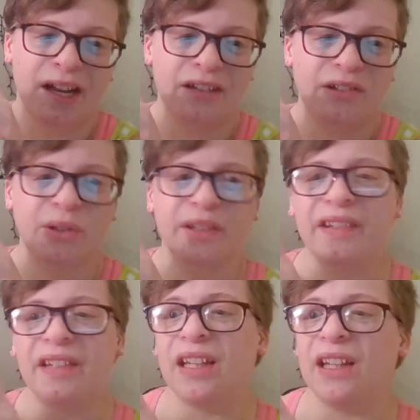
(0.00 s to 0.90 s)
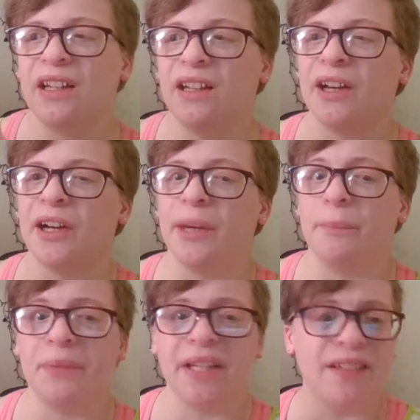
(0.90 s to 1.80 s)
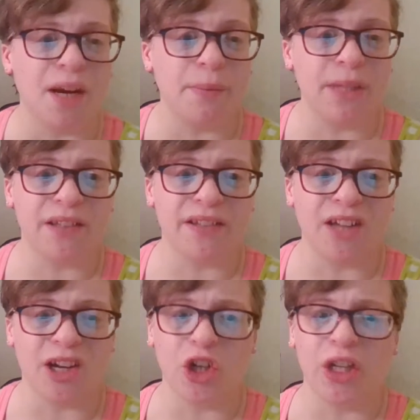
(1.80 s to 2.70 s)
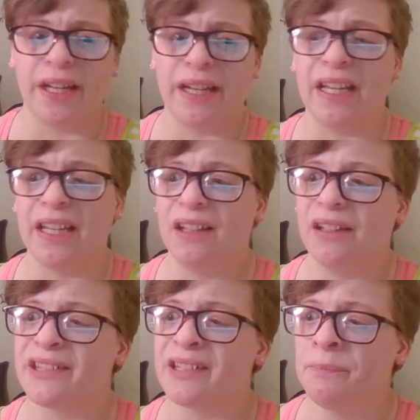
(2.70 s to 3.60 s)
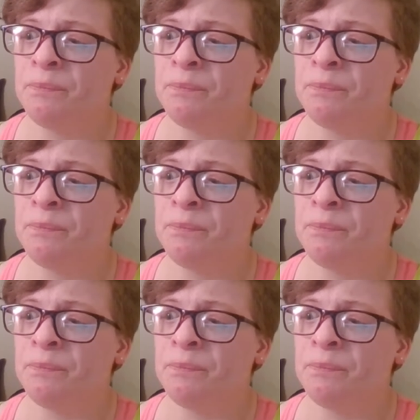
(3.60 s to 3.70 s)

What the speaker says: As you can see, it's not because it's not good, it is,